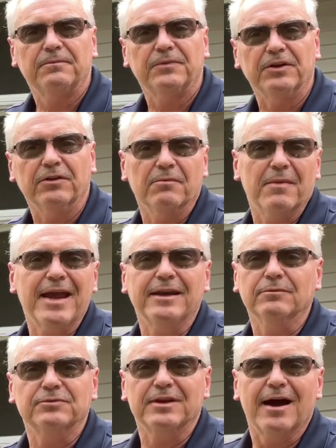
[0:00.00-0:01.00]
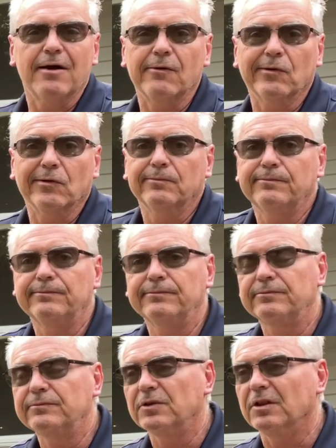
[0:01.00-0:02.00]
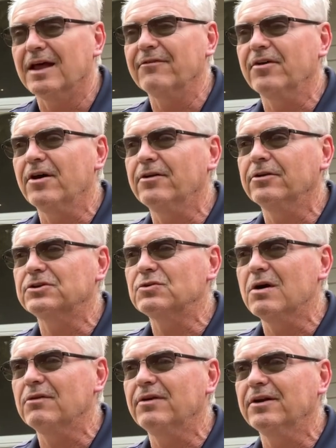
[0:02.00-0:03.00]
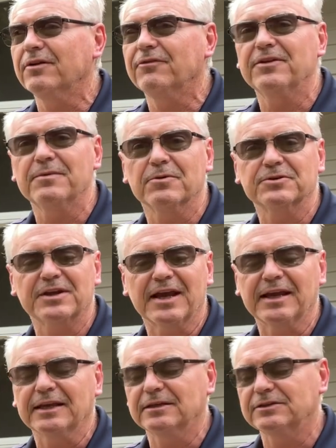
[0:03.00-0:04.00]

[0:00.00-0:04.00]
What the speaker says: you know, the Magnums now are 1,100, 1,200 feet per second.